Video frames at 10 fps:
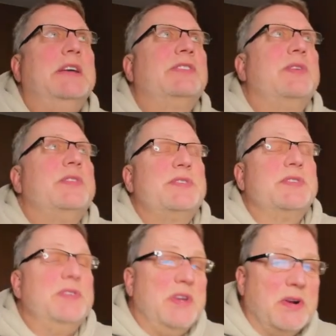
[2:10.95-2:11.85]
So this
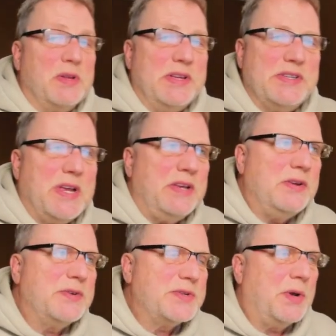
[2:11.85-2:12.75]
is nearly 10
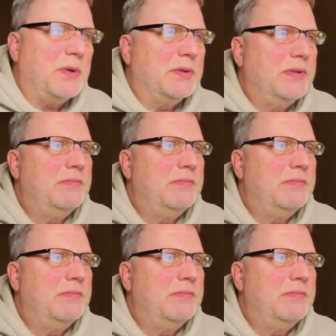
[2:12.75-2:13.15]
years old.